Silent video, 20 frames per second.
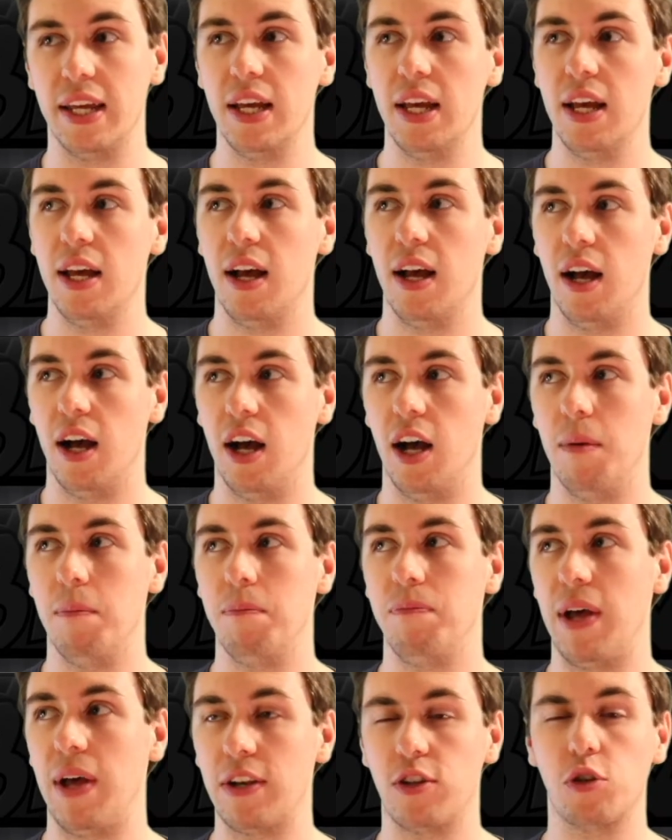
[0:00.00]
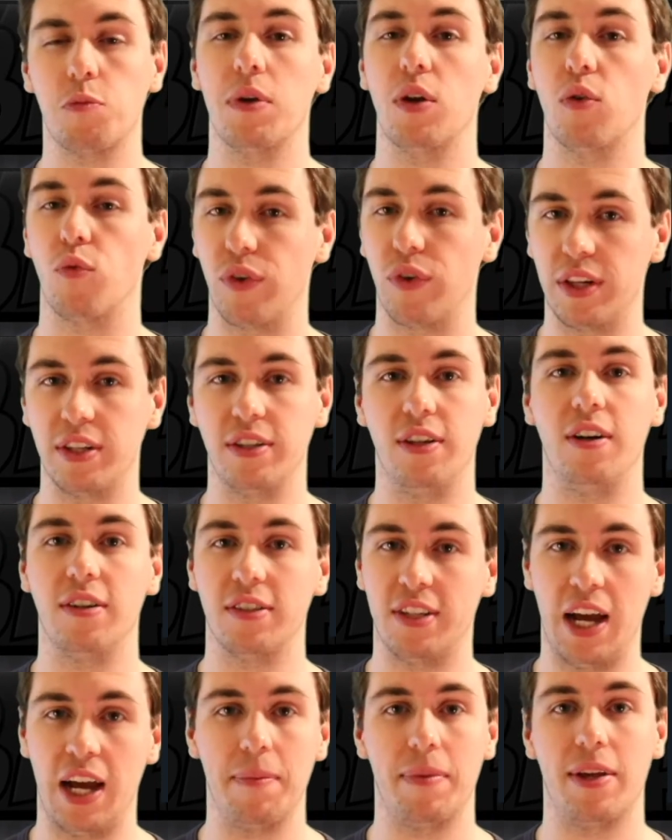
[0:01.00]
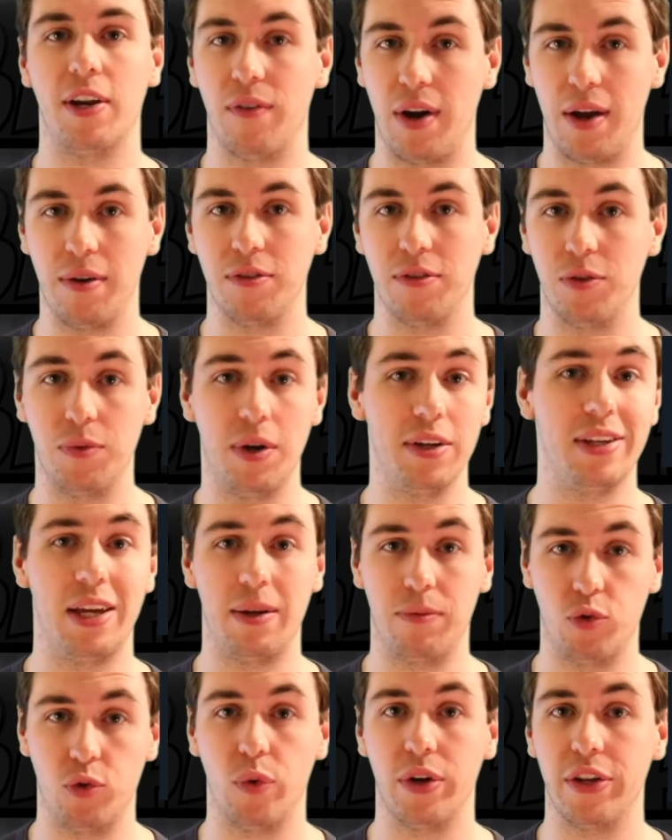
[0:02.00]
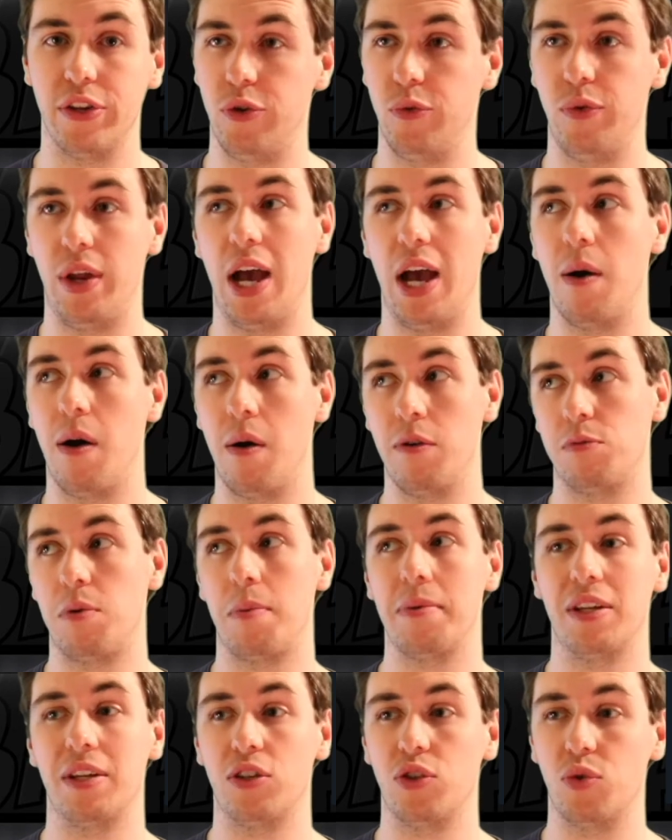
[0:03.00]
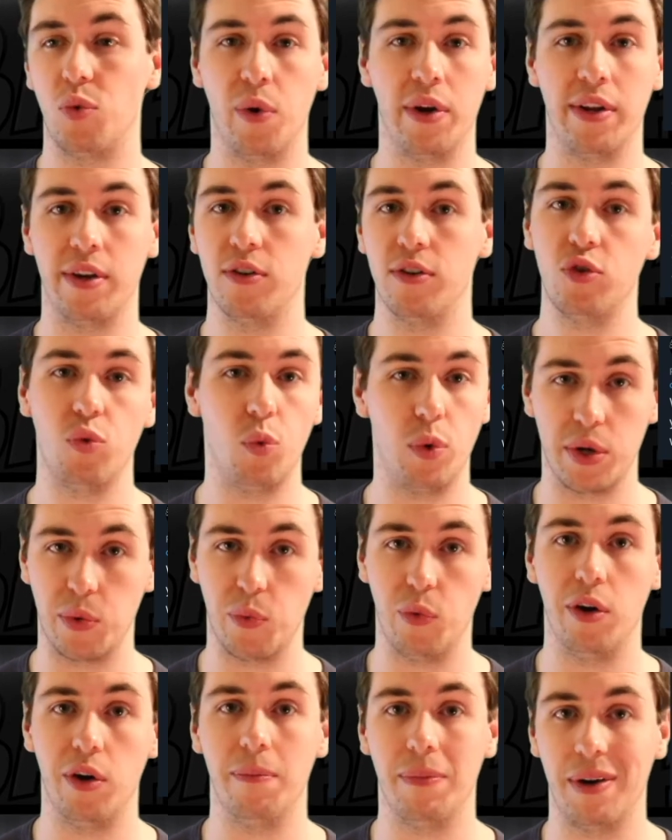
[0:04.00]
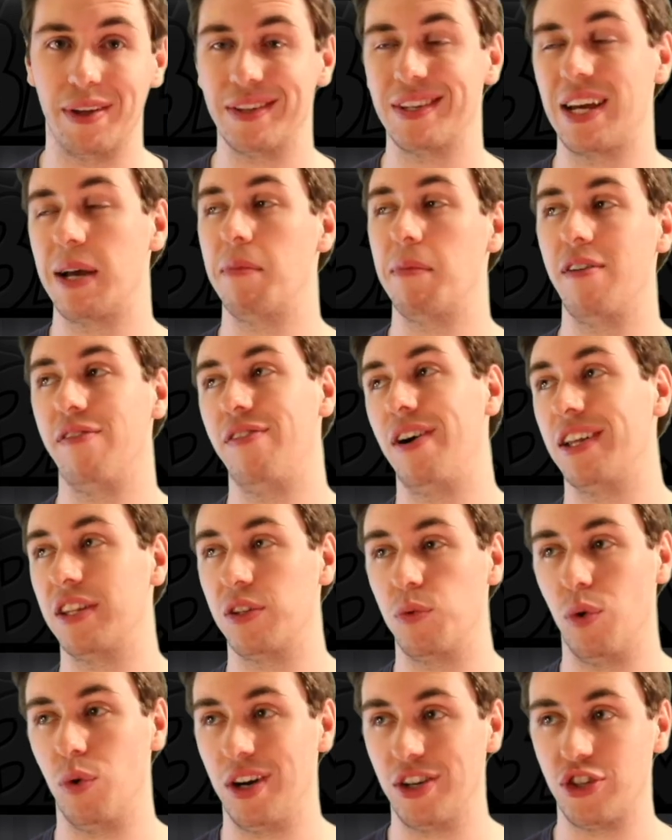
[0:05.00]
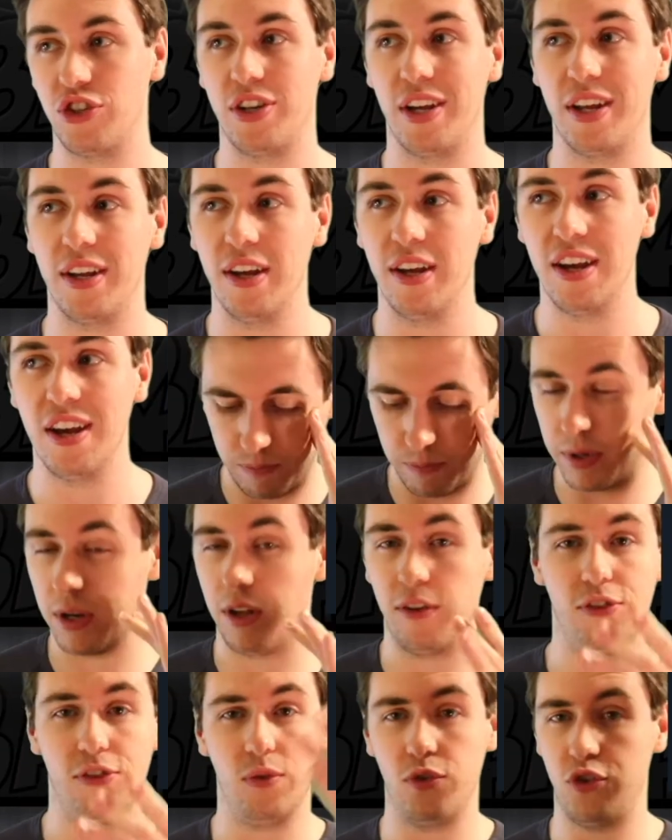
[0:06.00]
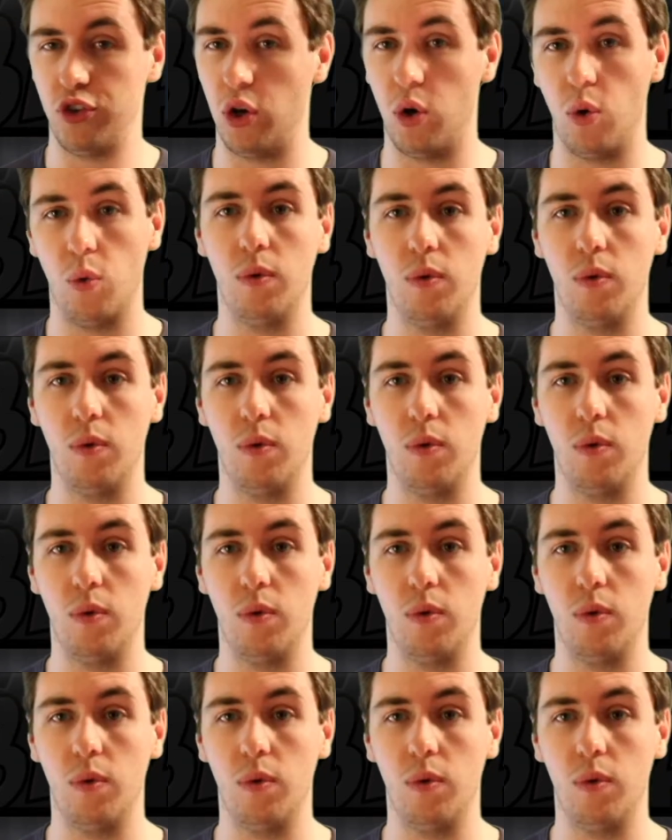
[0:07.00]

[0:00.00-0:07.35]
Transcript: That took me a really long time to get around to, as I am 22 now. I was probably like 20 or 21 by the time I finally watched it. But also Joe,